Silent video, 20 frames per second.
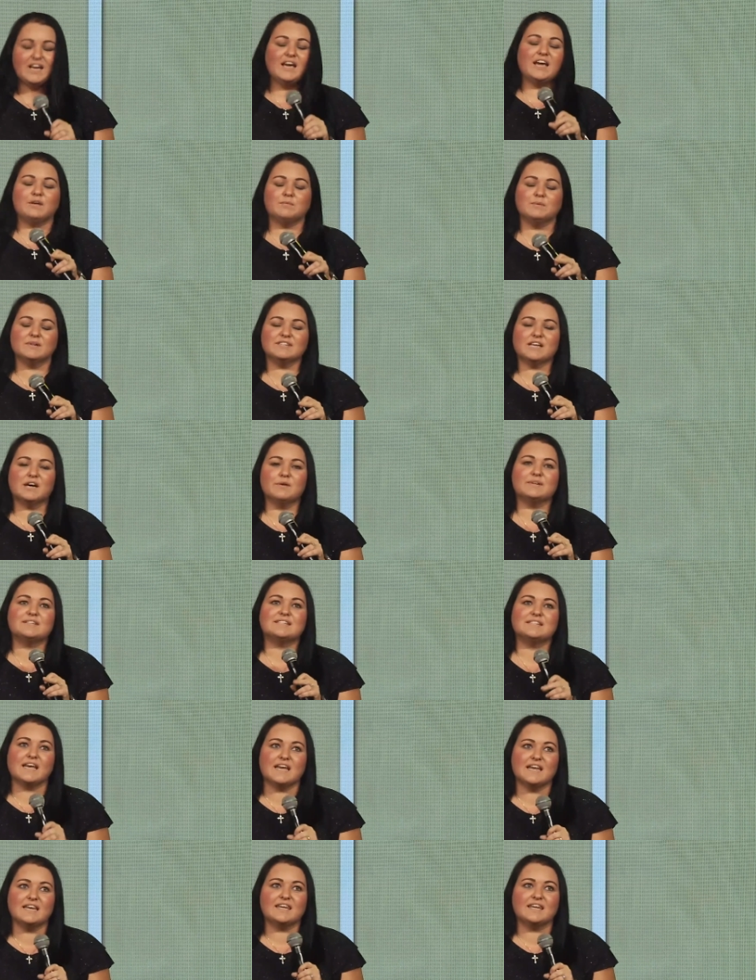It was our
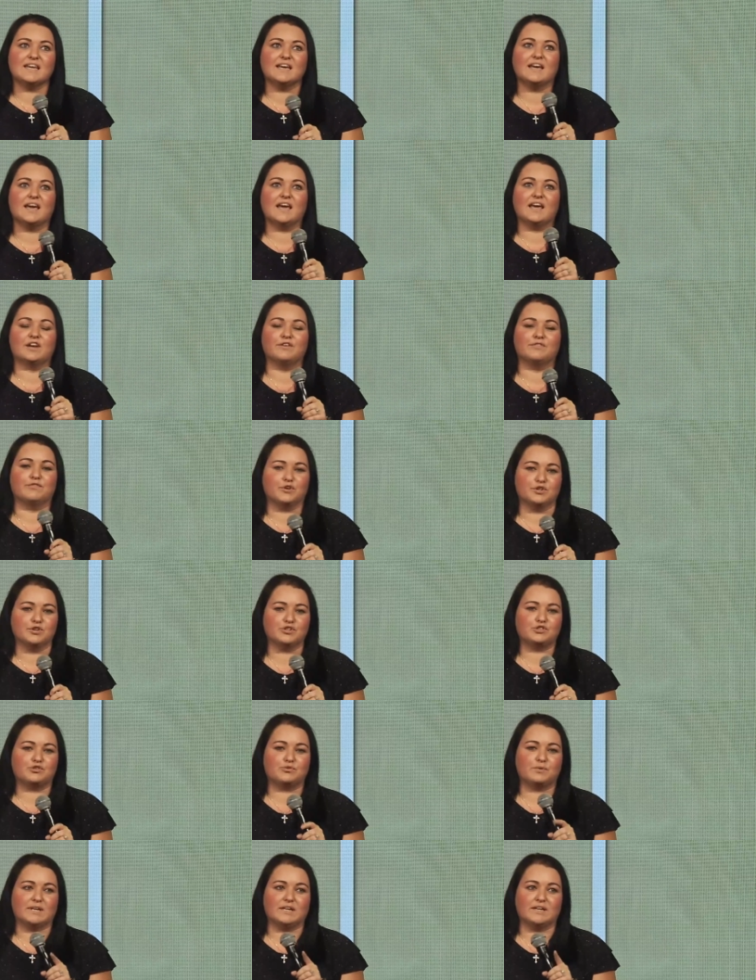ten-year
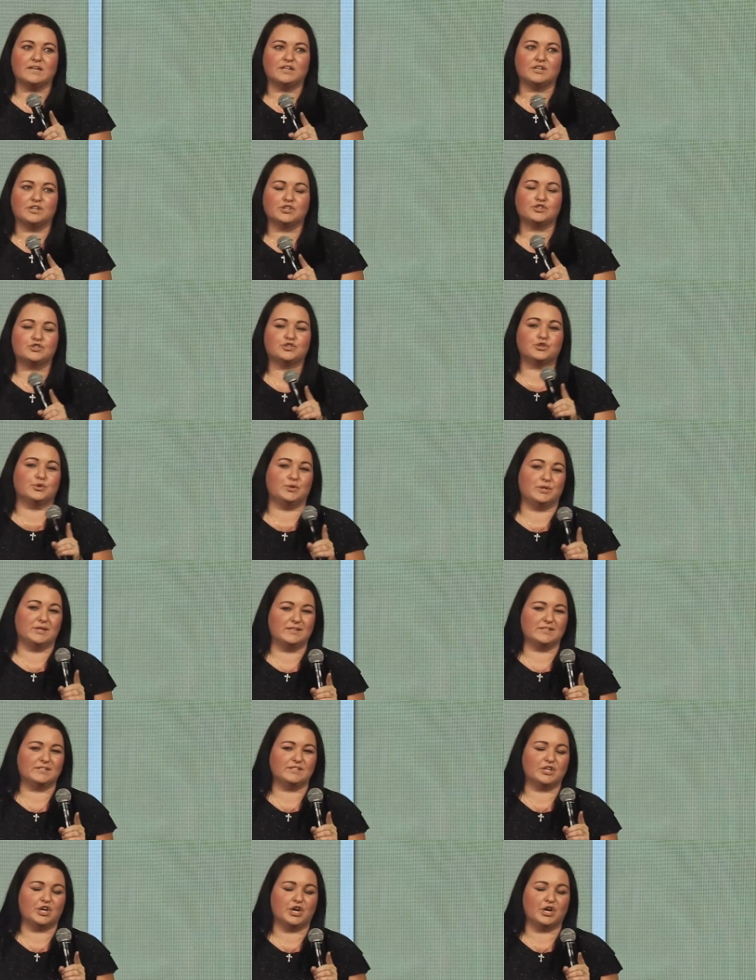anniversary two
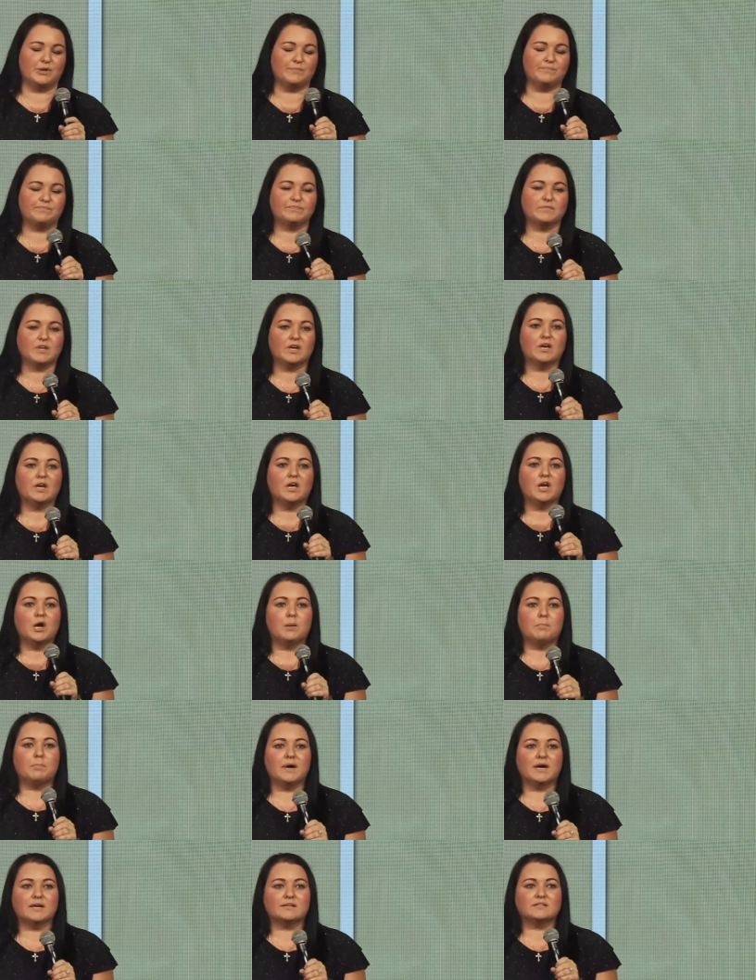years ago.
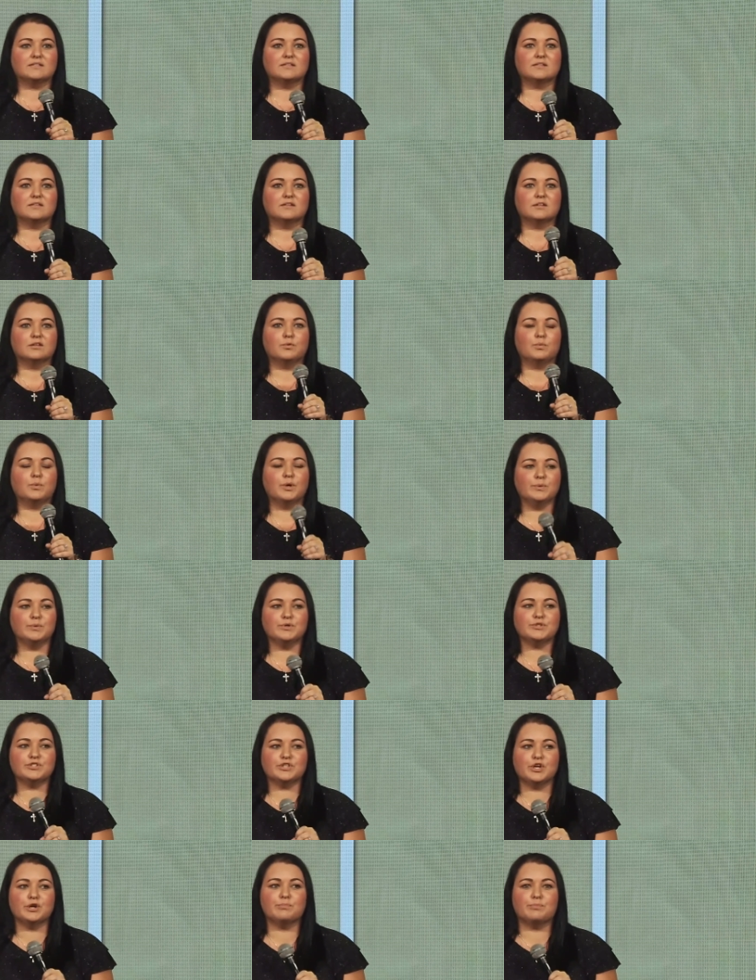But we were
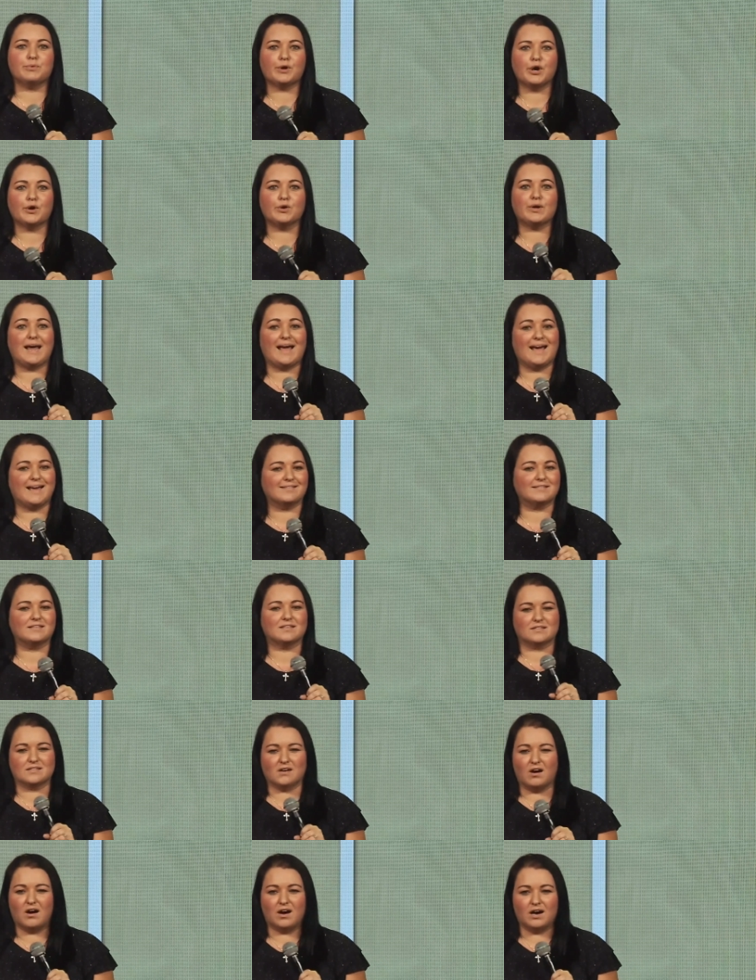so broke at the
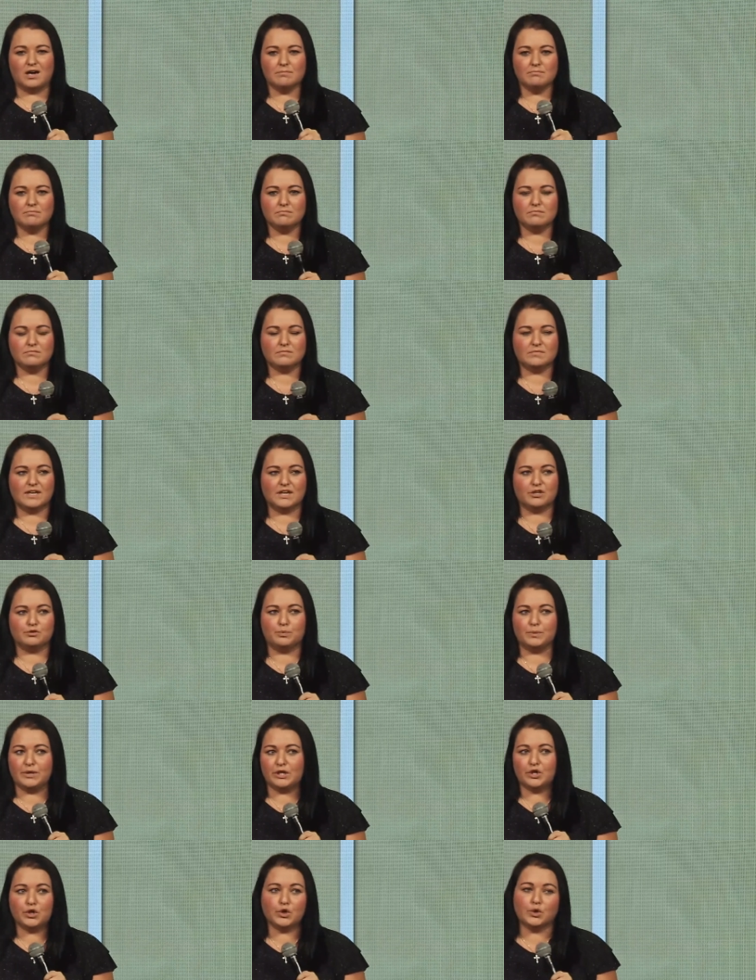time that
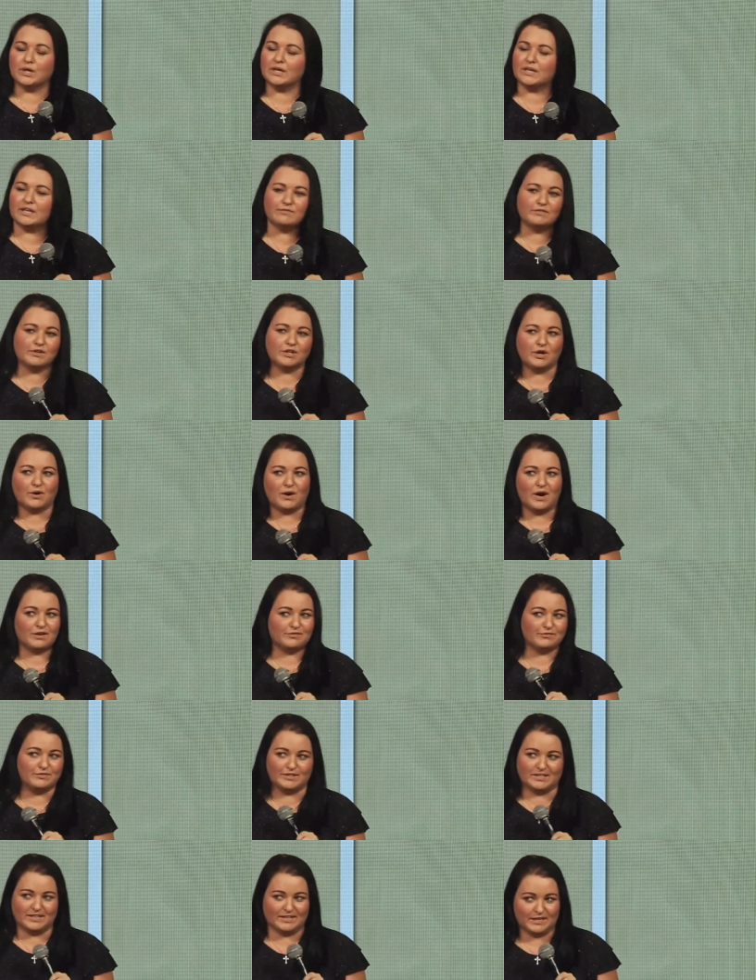we couldn't even go out
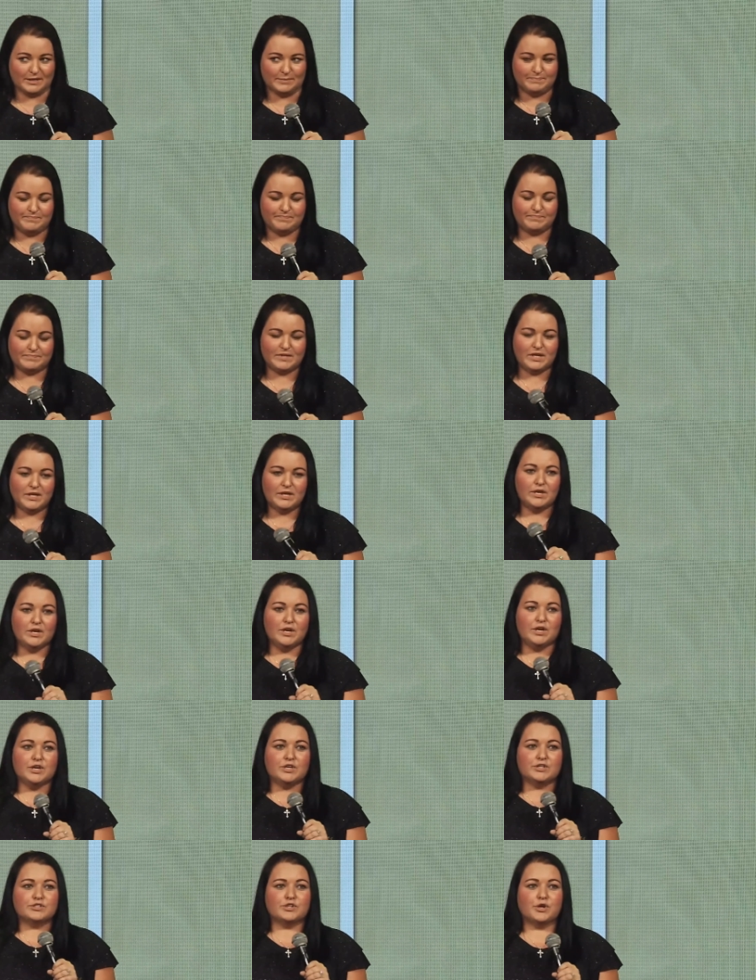for dinner.
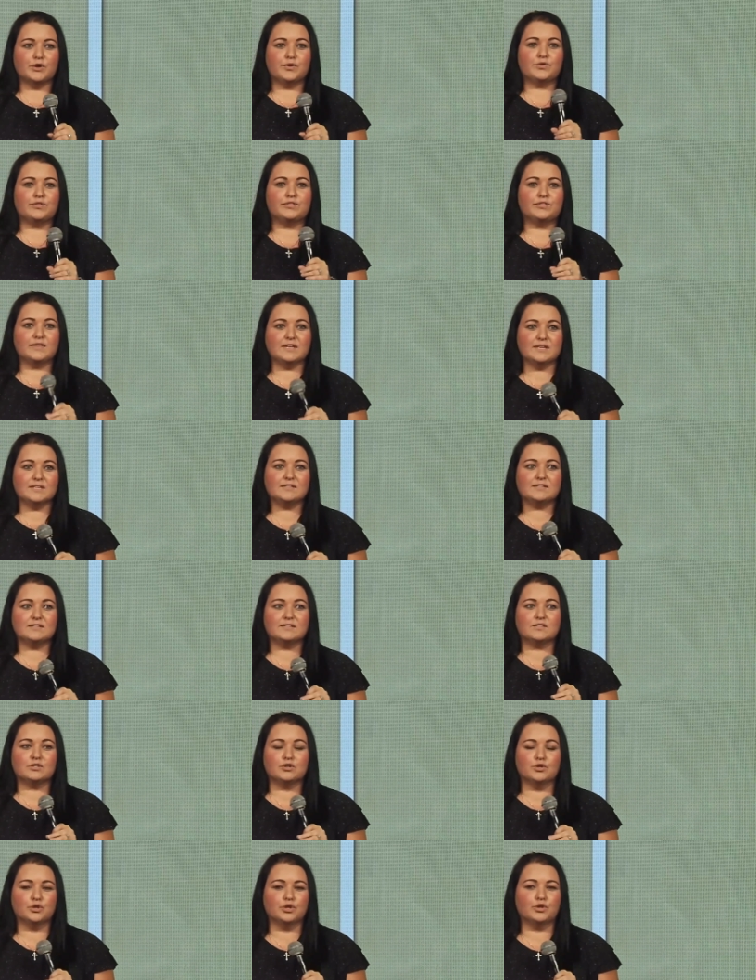So this
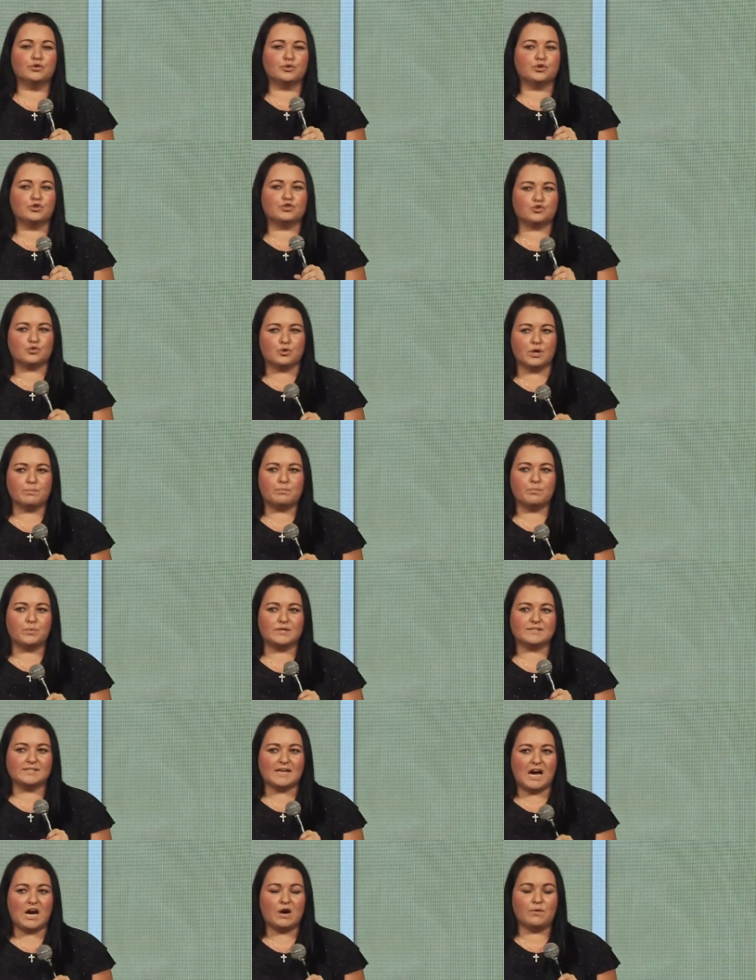Uluru trip was
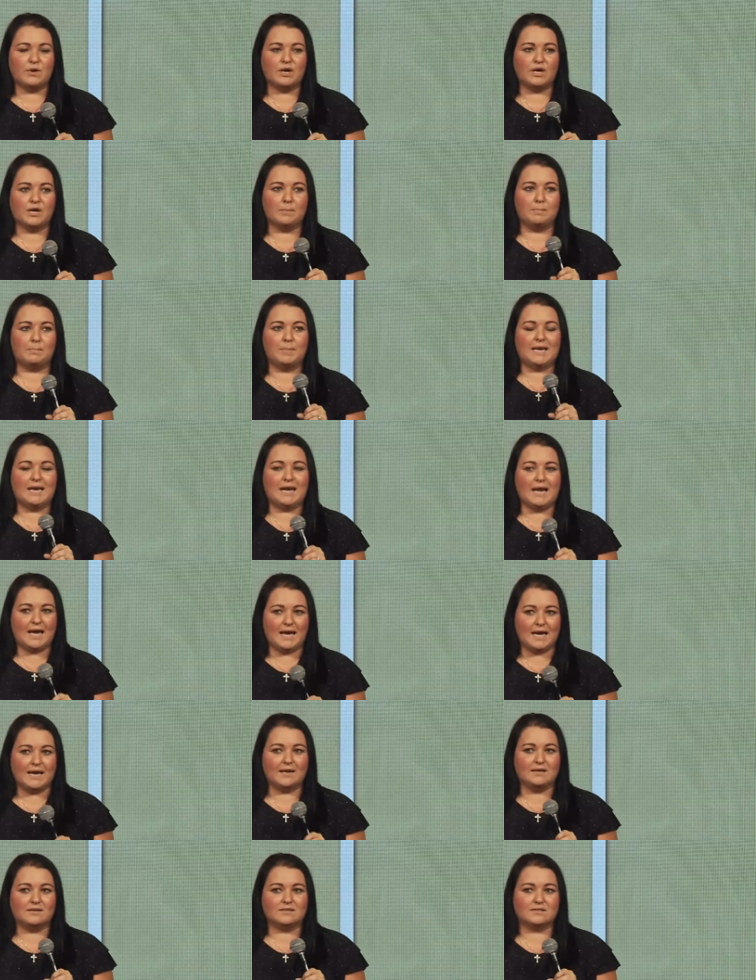our
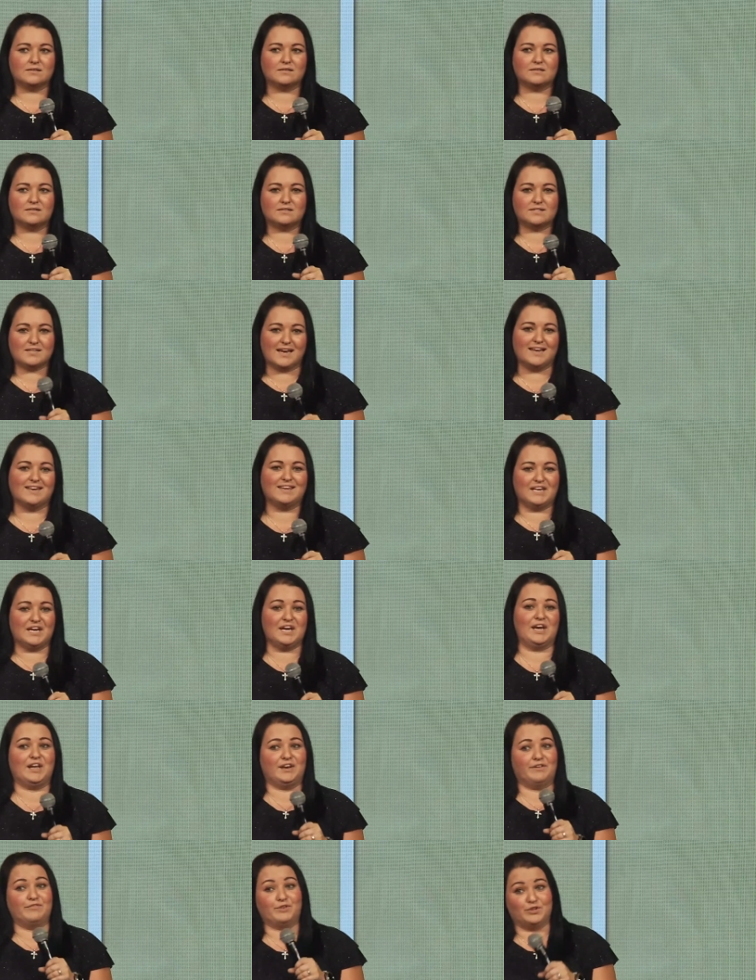belated ten-year
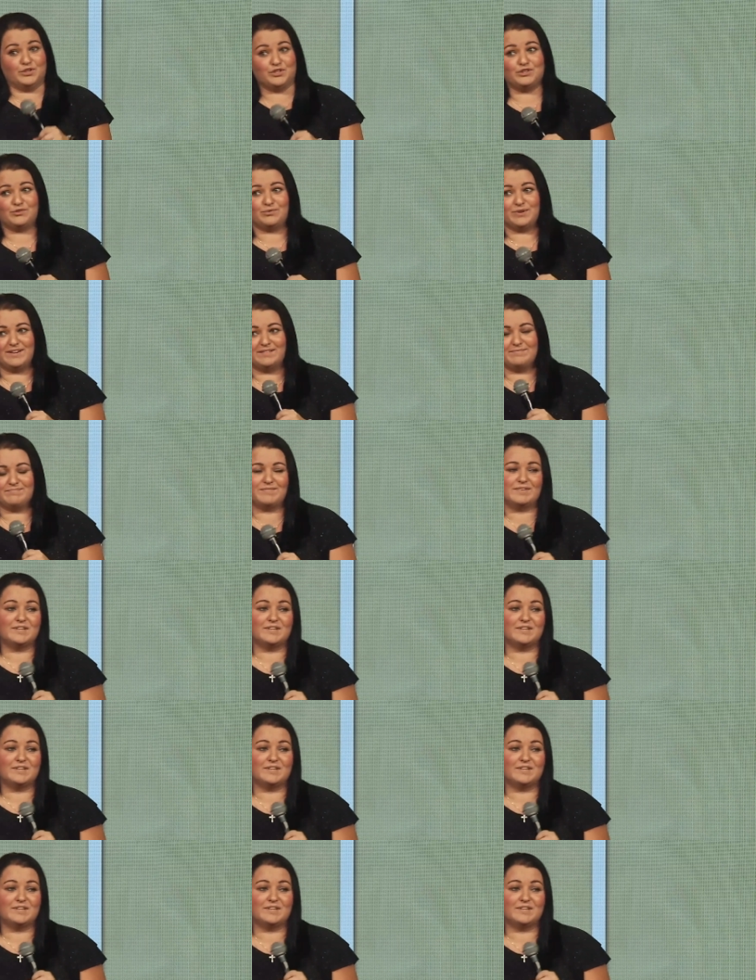anniversary.